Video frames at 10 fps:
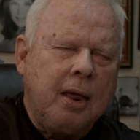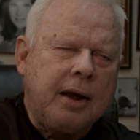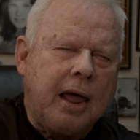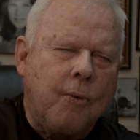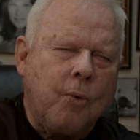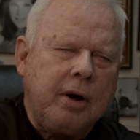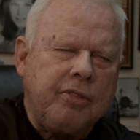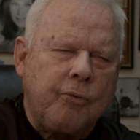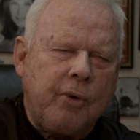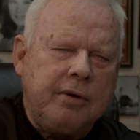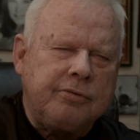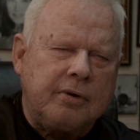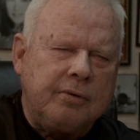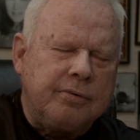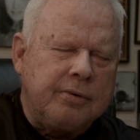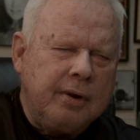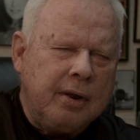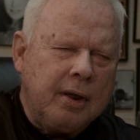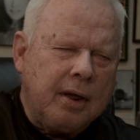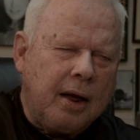Now, one of the reasons
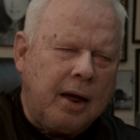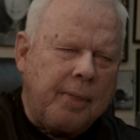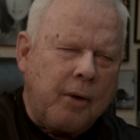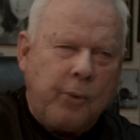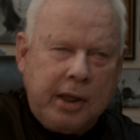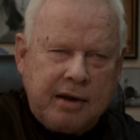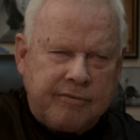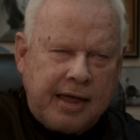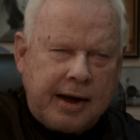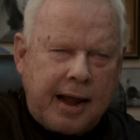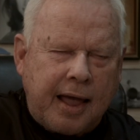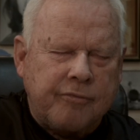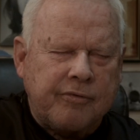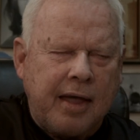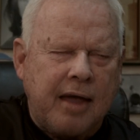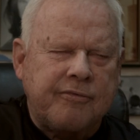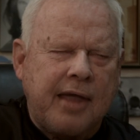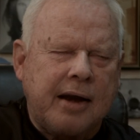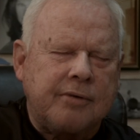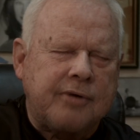that we invaded
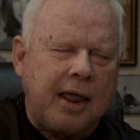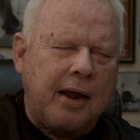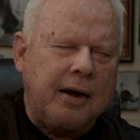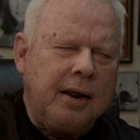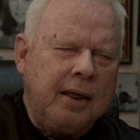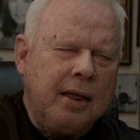Afghanistan